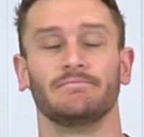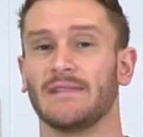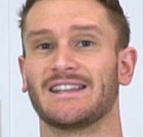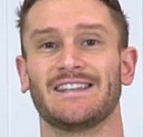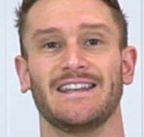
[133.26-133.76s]

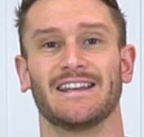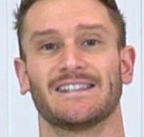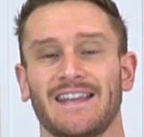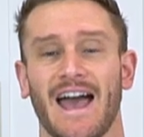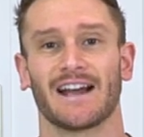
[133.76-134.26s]
It's the
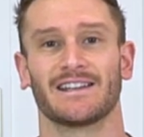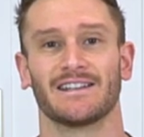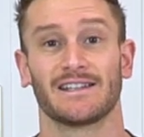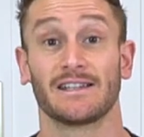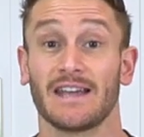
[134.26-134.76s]

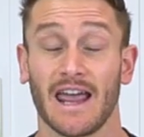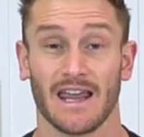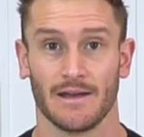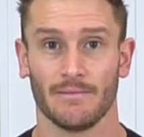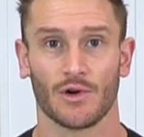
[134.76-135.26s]
exact
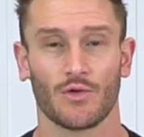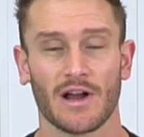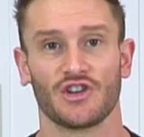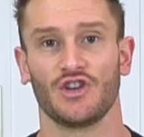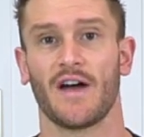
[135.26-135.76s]
same
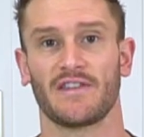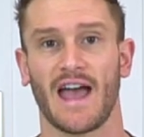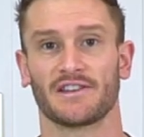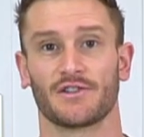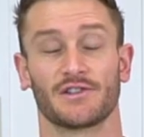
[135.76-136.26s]
question you have
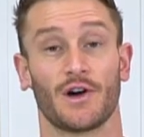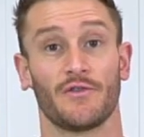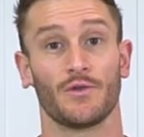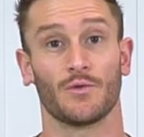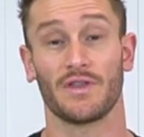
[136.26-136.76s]
to ask
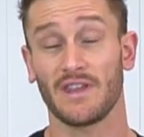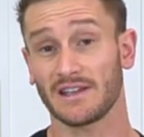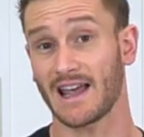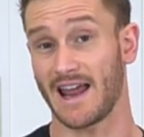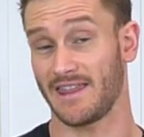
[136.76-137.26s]
yourself with
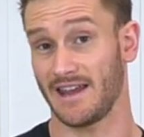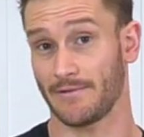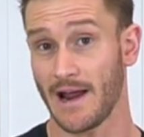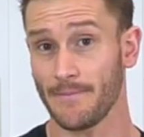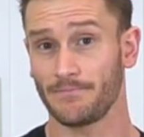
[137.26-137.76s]
this kind of thing,
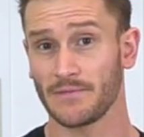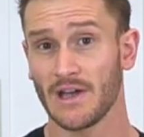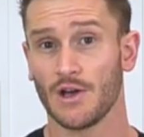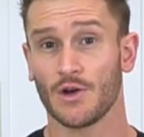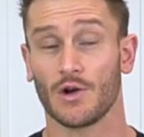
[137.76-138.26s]
right?
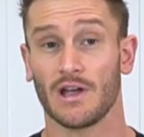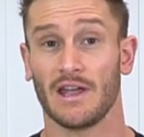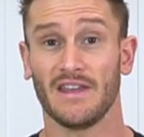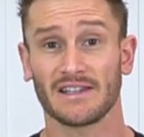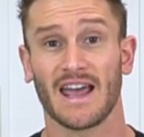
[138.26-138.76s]

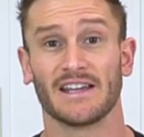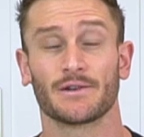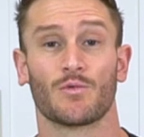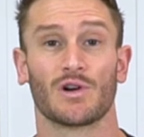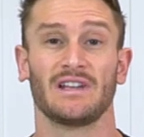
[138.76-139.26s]
In this
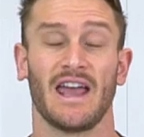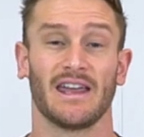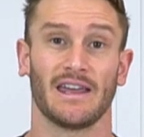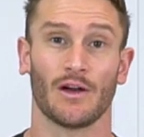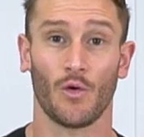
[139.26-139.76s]
case, we're
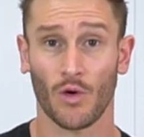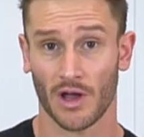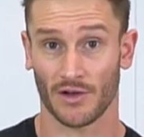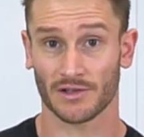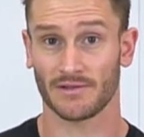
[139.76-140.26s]
taking
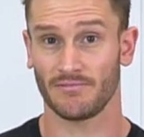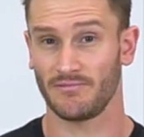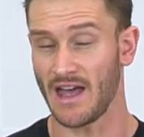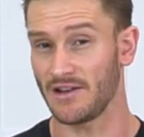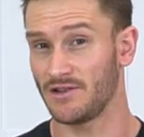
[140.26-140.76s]
oils
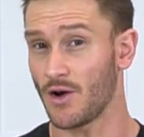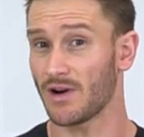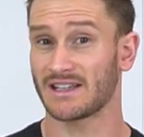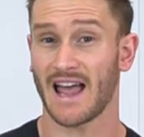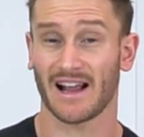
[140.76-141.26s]
that
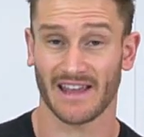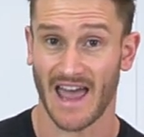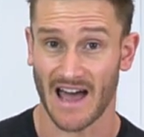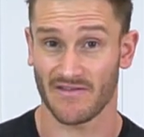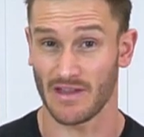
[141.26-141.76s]
don't exactly
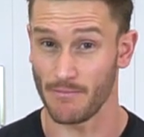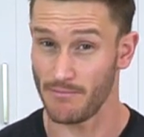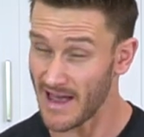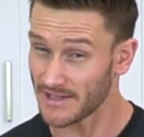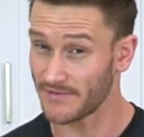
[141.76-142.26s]
have the
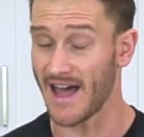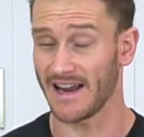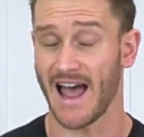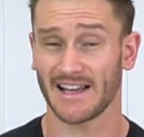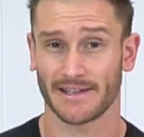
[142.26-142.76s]
best
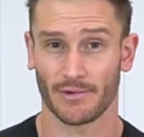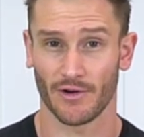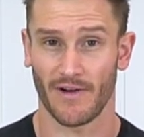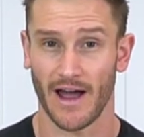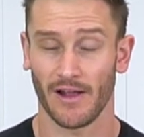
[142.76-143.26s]
fatty acid
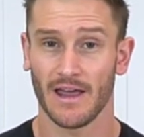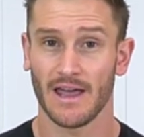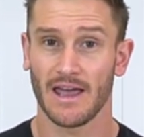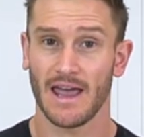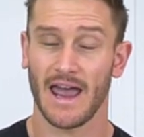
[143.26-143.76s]
profile
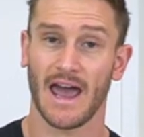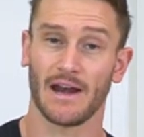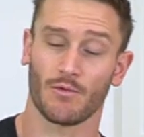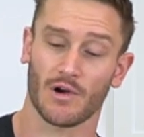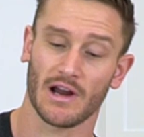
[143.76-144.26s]

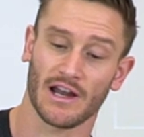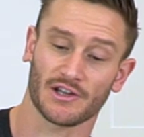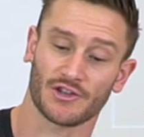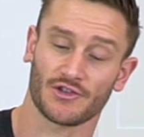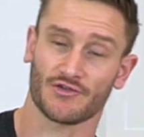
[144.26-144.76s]
and we're
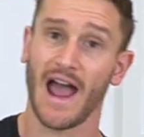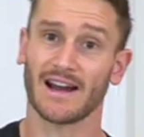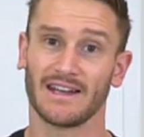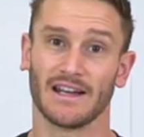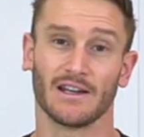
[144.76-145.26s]

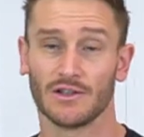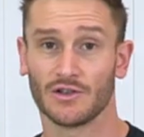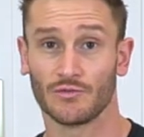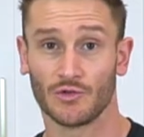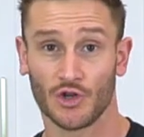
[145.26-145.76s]
extracting
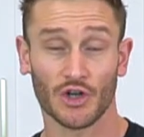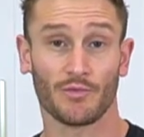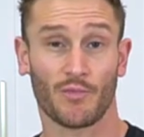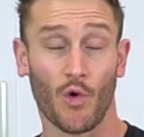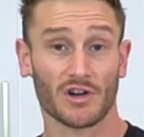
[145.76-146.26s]

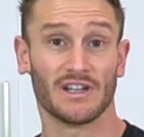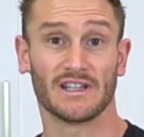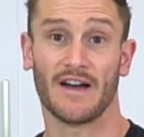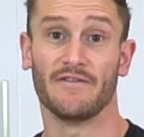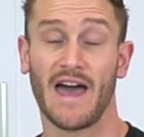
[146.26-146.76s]
good
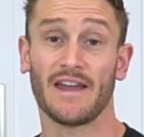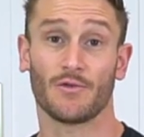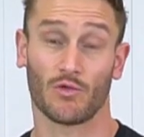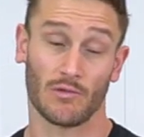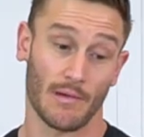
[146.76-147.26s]
portions of
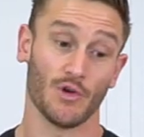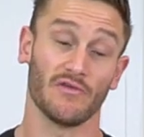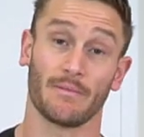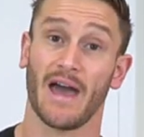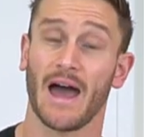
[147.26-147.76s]
that or
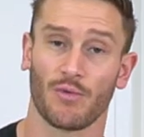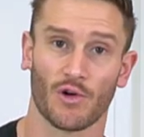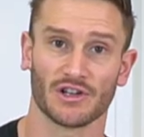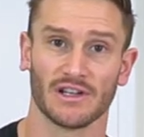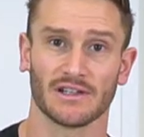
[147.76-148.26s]
removing bad
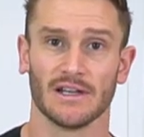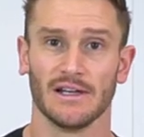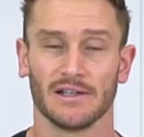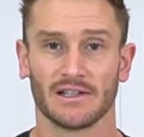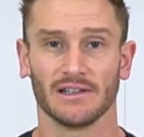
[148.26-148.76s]
portions
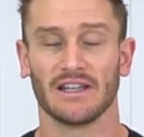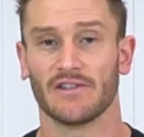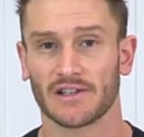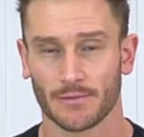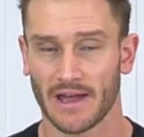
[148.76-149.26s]
to
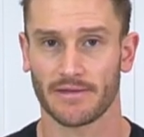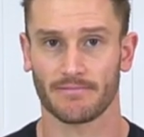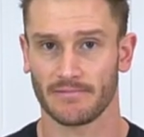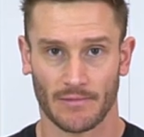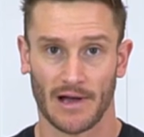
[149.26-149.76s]
leave us
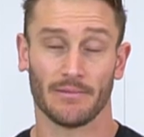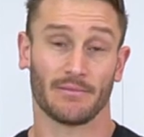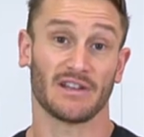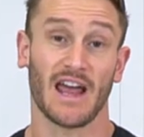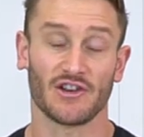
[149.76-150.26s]
with, well,
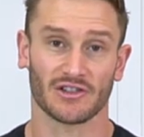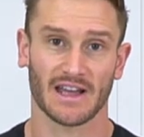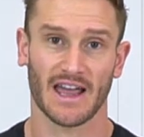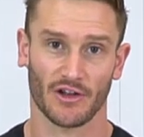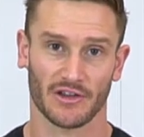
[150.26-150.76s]

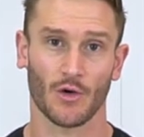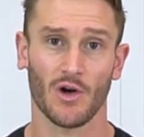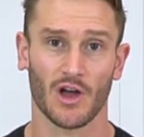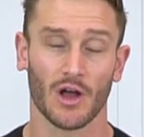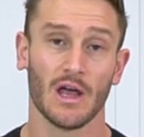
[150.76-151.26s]
potentially a healthy
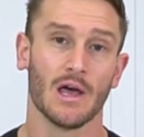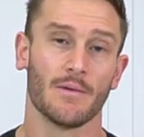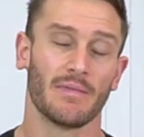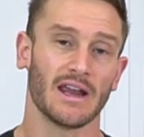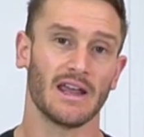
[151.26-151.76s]
oil.
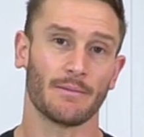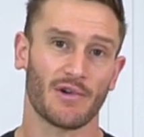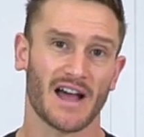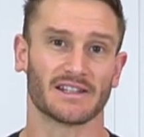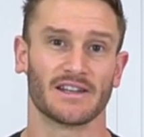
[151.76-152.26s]
But in the
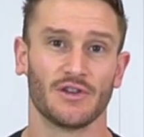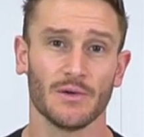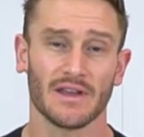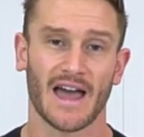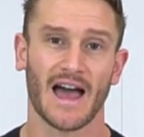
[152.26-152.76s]
process of
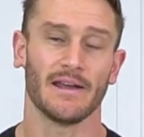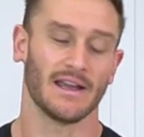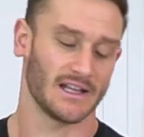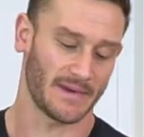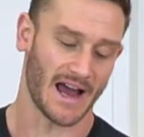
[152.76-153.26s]
doing
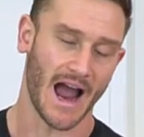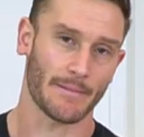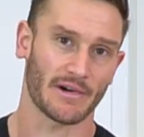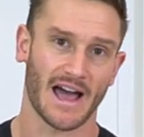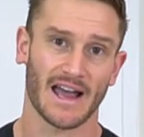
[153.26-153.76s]
that, it's been
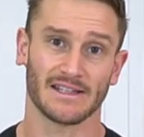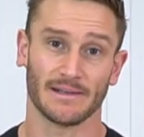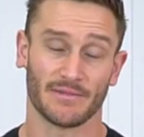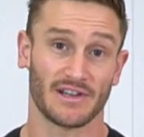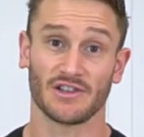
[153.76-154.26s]
hybridized
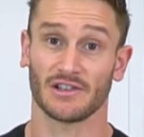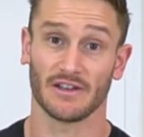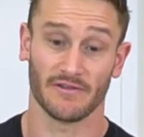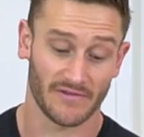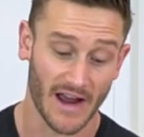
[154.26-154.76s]
and
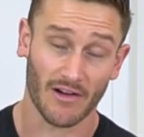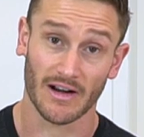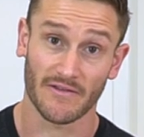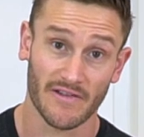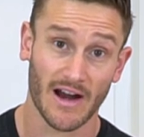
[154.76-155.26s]
potentially
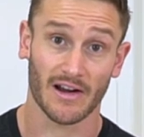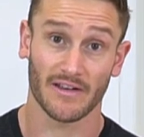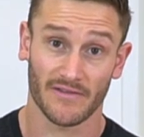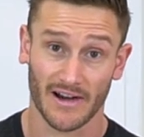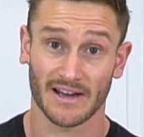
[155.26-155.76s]
very,
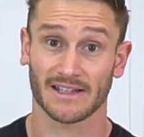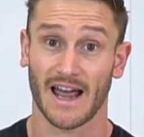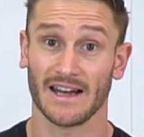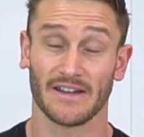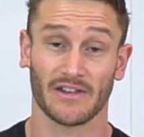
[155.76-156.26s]
very, very
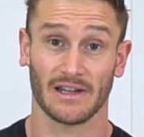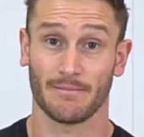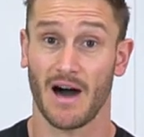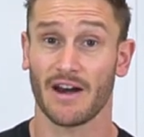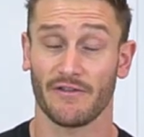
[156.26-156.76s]
scientifically
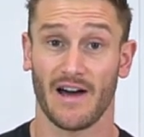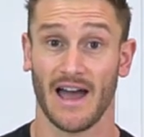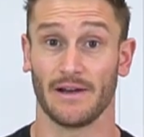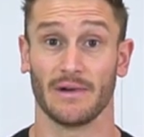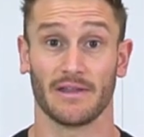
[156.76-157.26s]

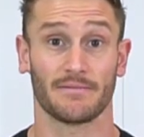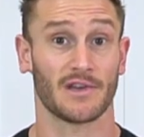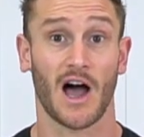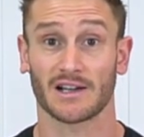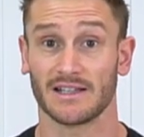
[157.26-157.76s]
modified with
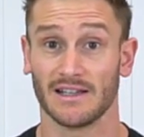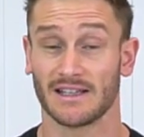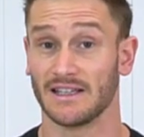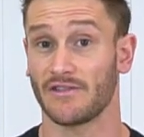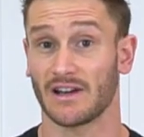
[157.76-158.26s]

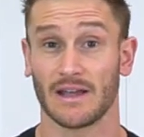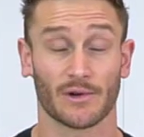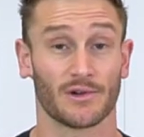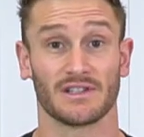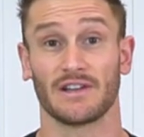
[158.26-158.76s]
toxins and different
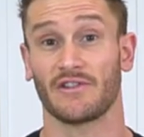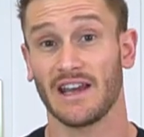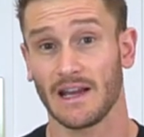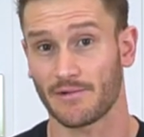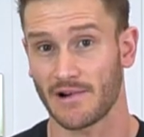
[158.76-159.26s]
chemicals and different heating